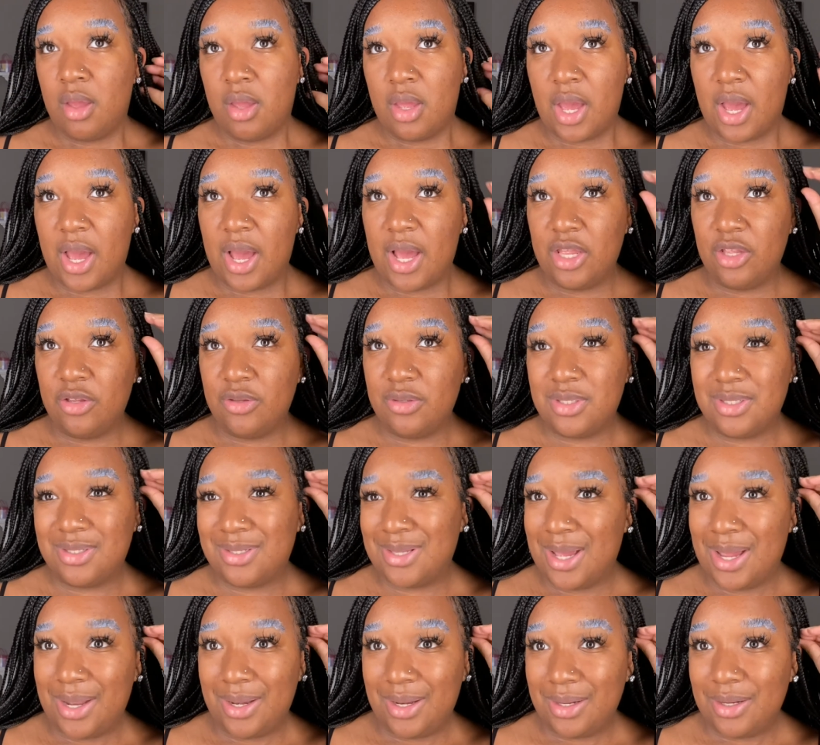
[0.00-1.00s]
I used to say
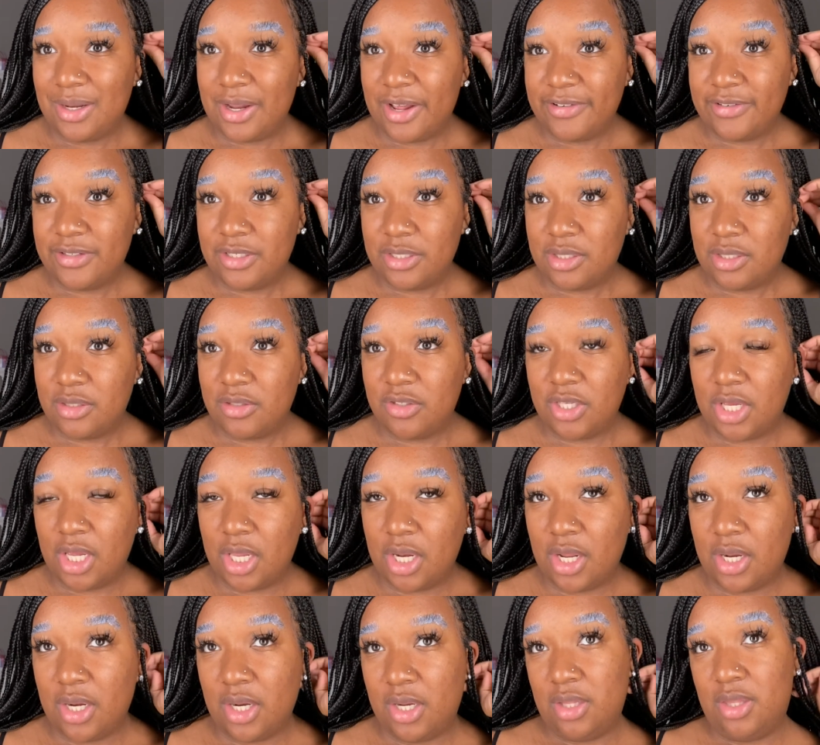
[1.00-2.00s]
I didn't have sensitive skin.
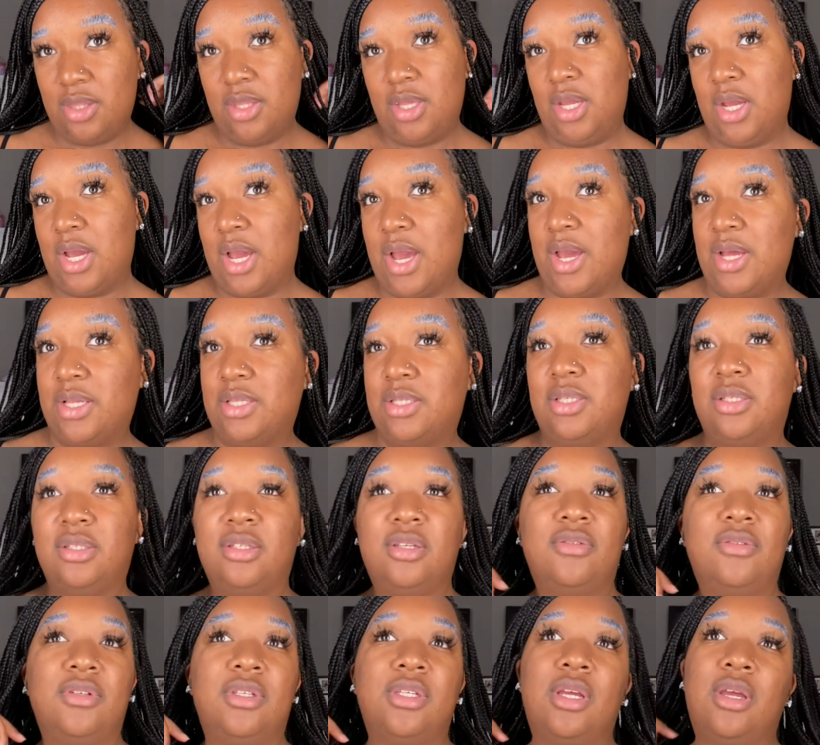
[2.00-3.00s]
I didn't think I had
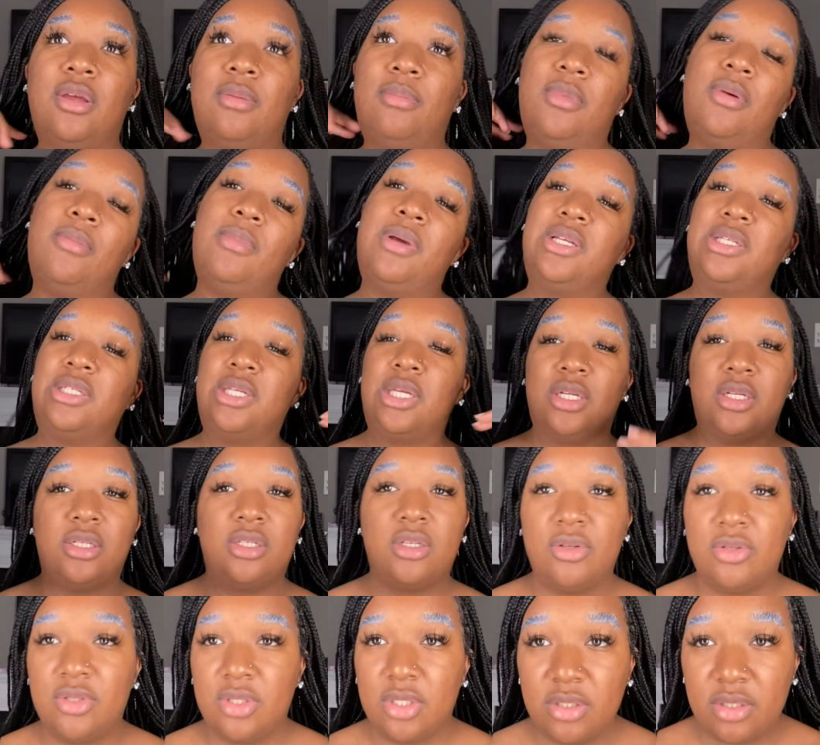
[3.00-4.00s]
sensitive skin, but my skin is so
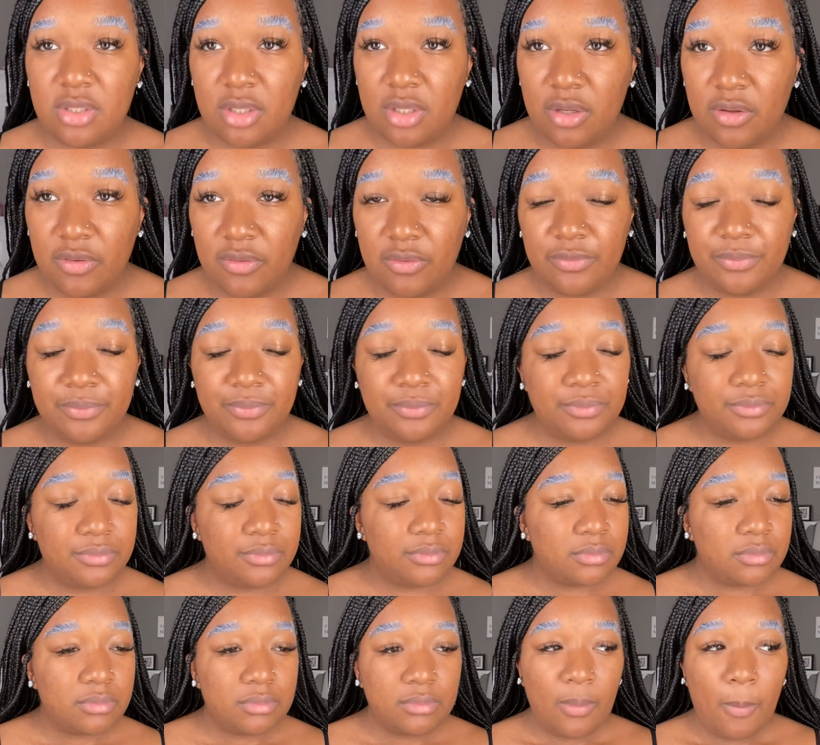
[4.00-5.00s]
sensitive.
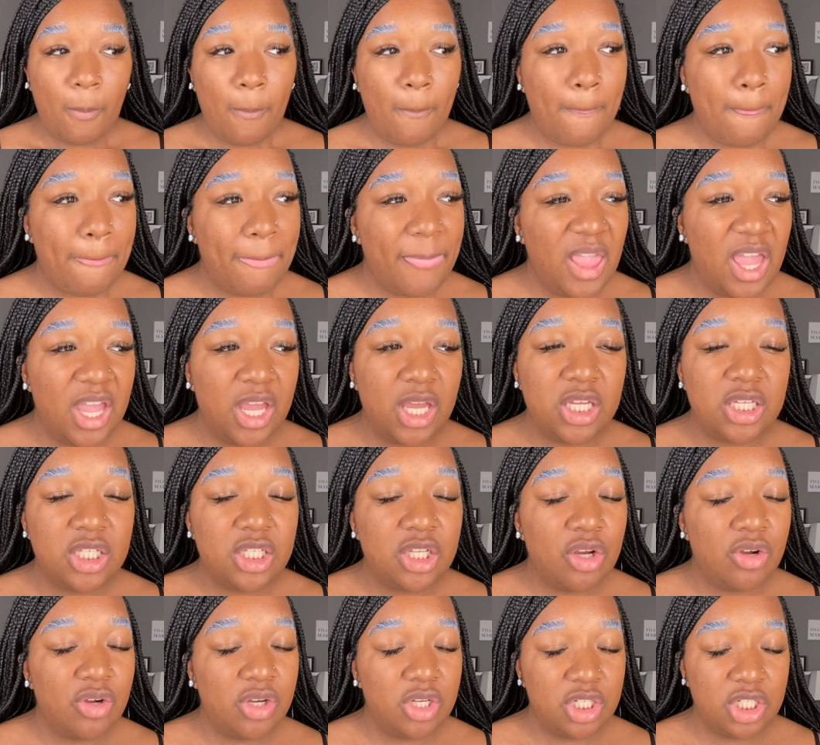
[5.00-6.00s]
It gets
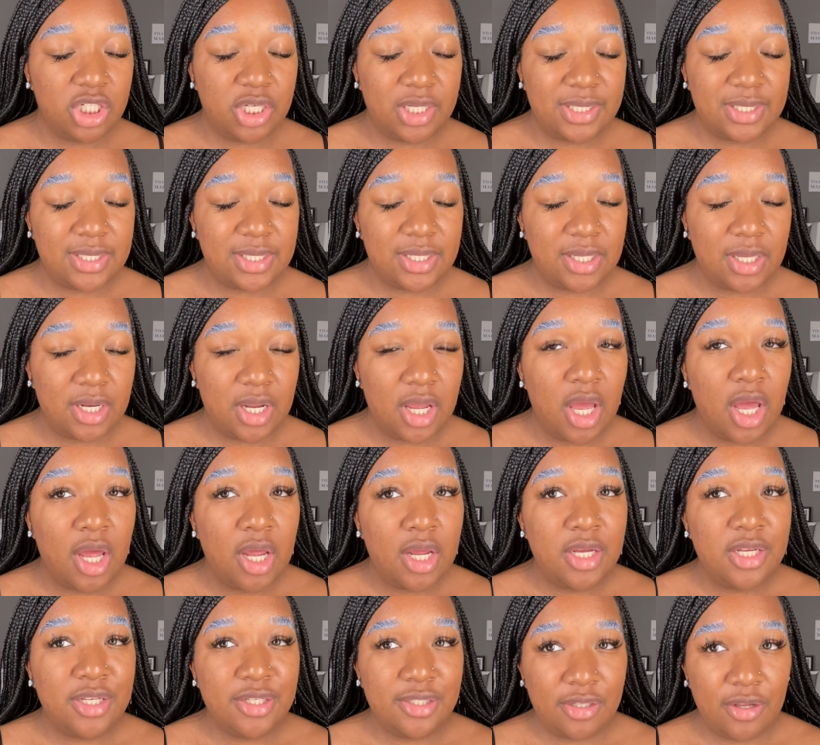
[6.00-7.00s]
so congested
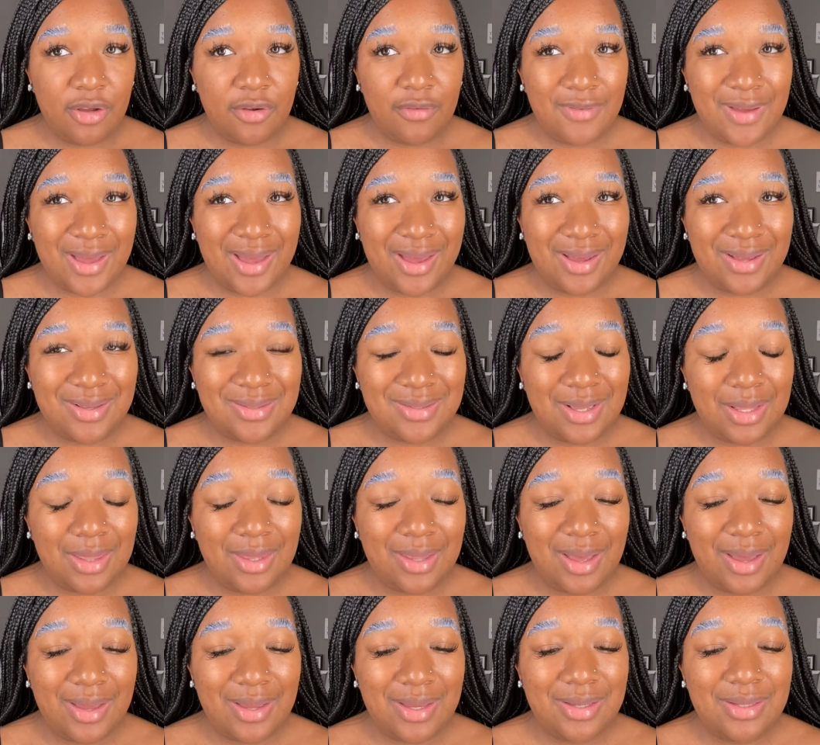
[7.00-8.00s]
so fast, and
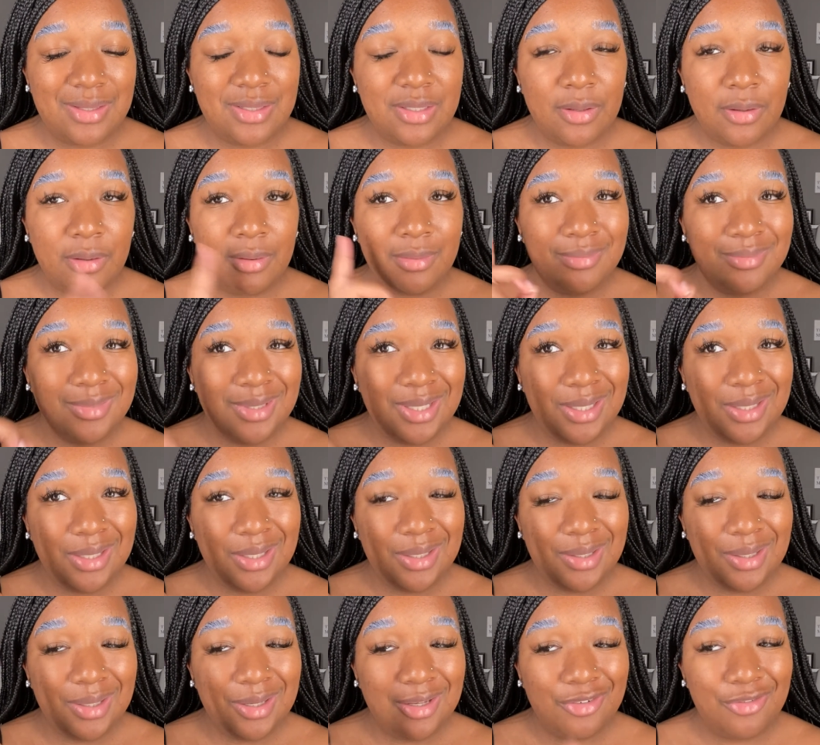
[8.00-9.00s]
that is ding
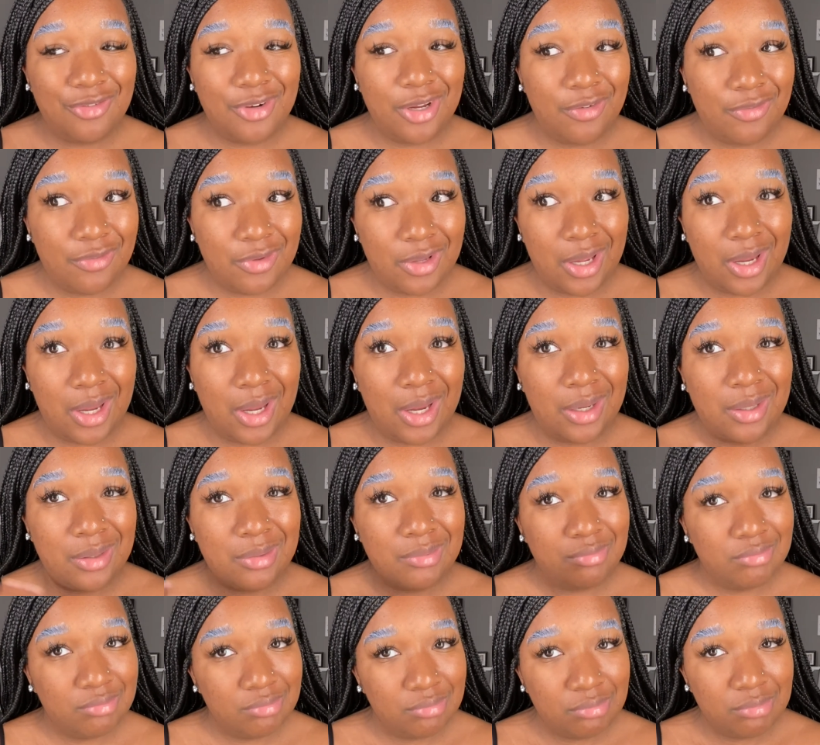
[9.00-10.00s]
ding red flag
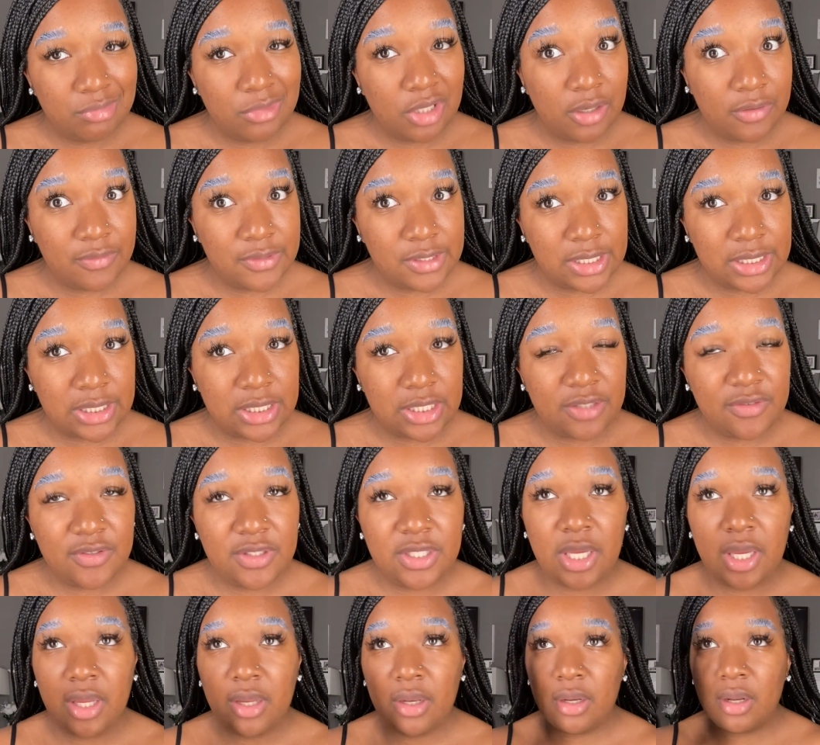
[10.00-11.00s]
of sensitive
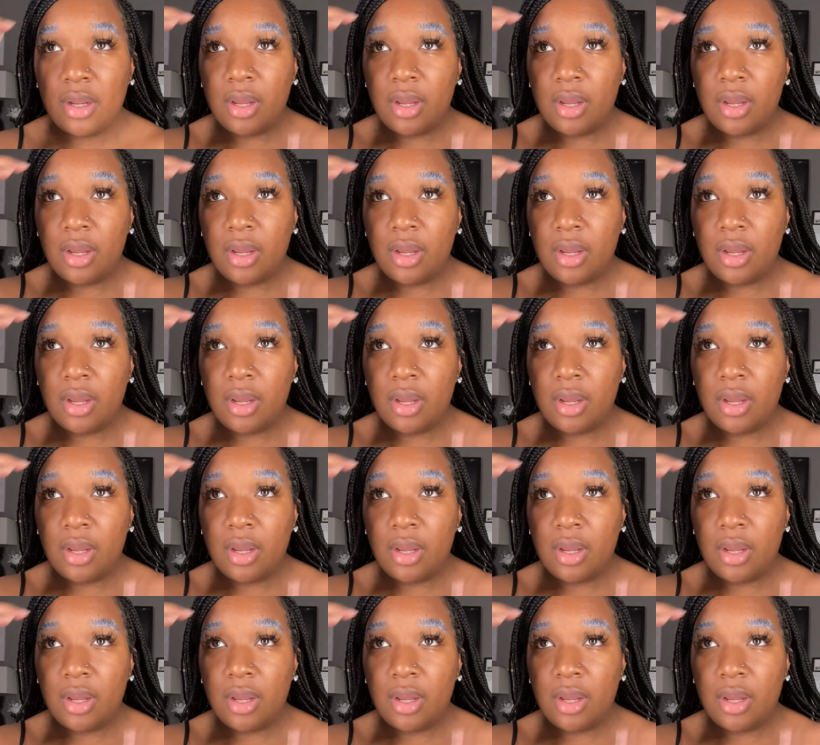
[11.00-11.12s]
skin.